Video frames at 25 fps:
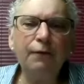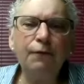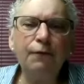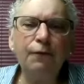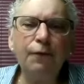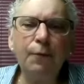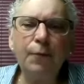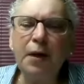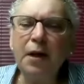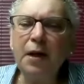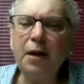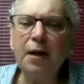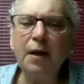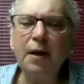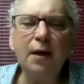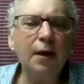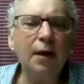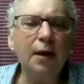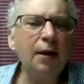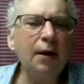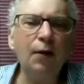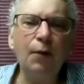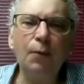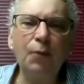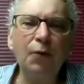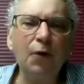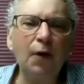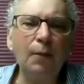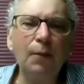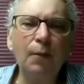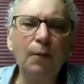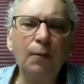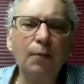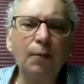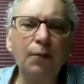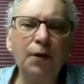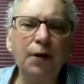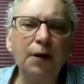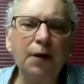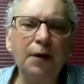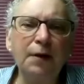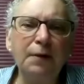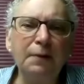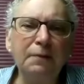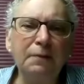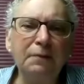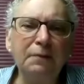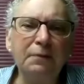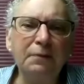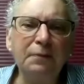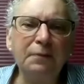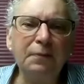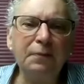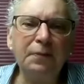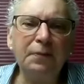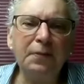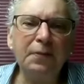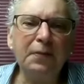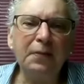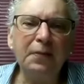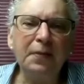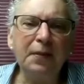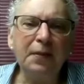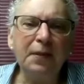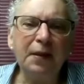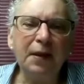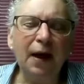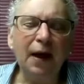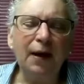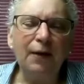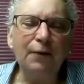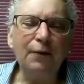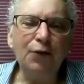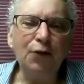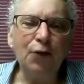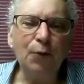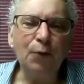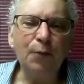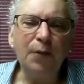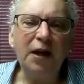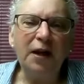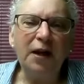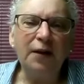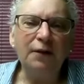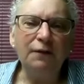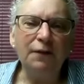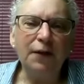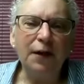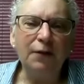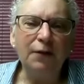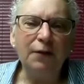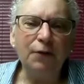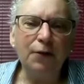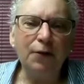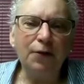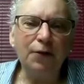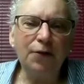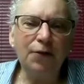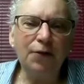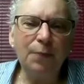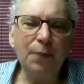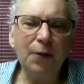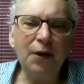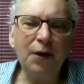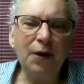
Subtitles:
For me, you know, probably I have so many favorites,